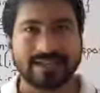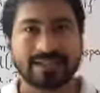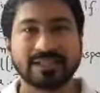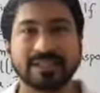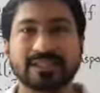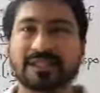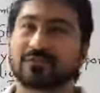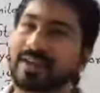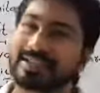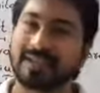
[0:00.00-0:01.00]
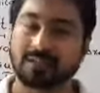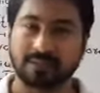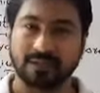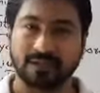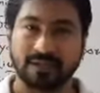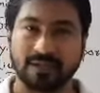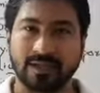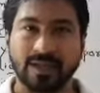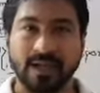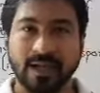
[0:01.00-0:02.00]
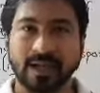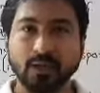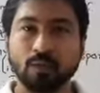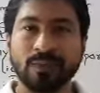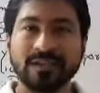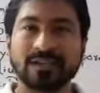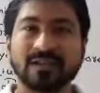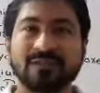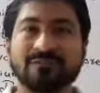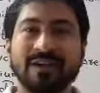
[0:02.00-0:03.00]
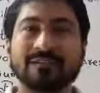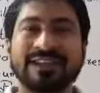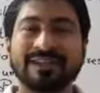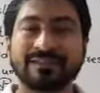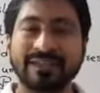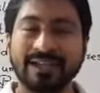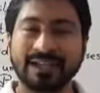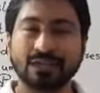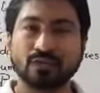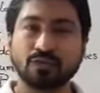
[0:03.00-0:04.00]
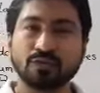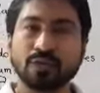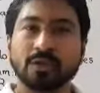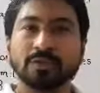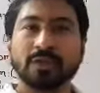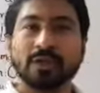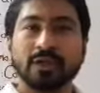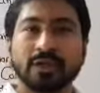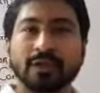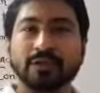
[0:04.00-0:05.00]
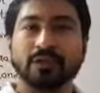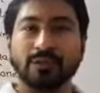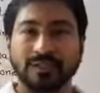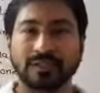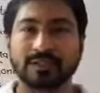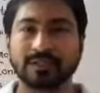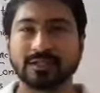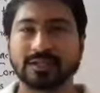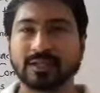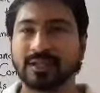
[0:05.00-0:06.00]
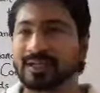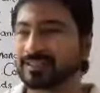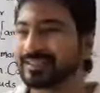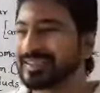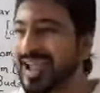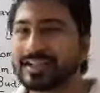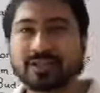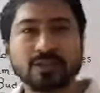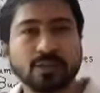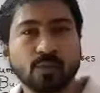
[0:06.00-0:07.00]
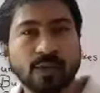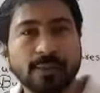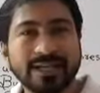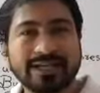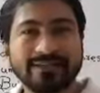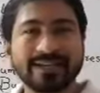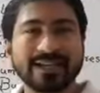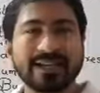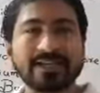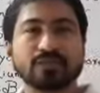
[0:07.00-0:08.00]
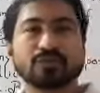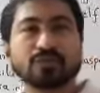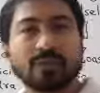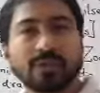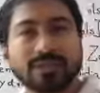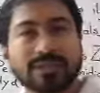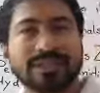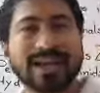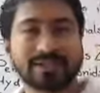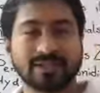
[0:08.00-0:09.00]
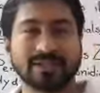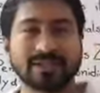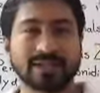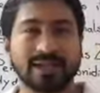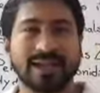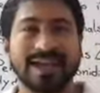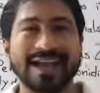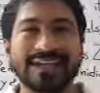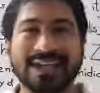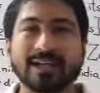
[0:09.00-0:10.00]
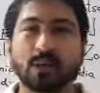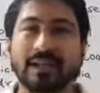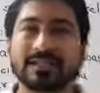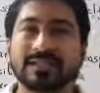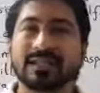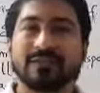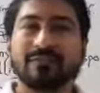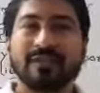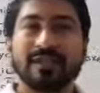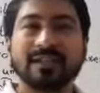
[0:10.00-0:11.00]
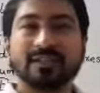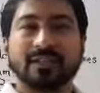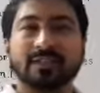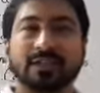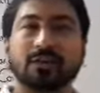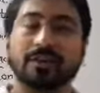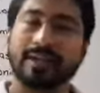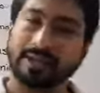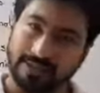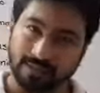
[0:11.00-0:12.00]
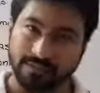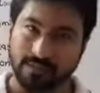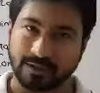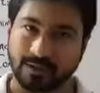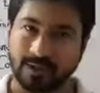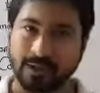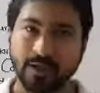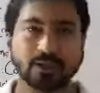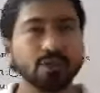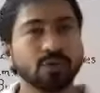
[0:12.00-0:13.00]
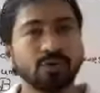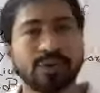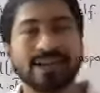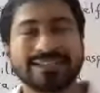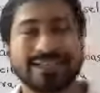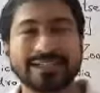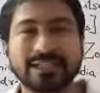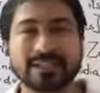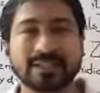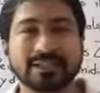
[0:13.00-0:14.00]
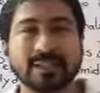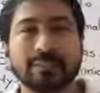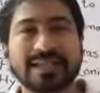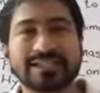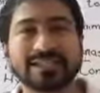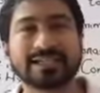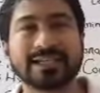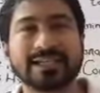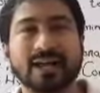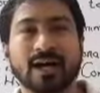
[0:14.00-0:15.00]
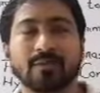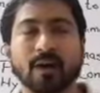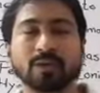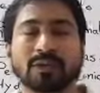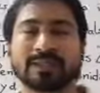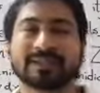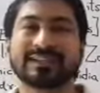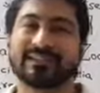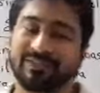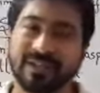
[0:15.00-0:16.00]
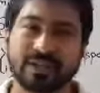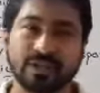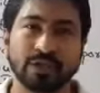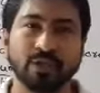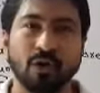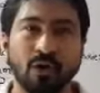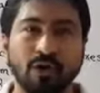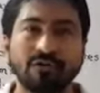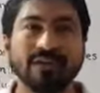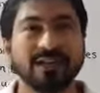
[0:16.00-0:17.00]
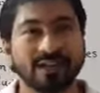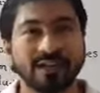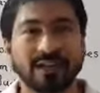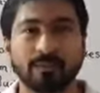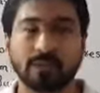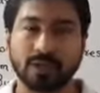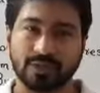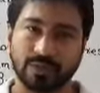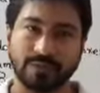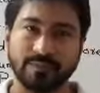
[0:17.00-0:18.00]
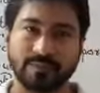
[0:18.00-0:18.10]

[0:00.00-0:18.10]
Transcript: Just as, for example, humans will be giving rise to the humans. The cats will be giving rise to the cats, and likewise various other organisms. So that is the basic thing about the definition of reproduction.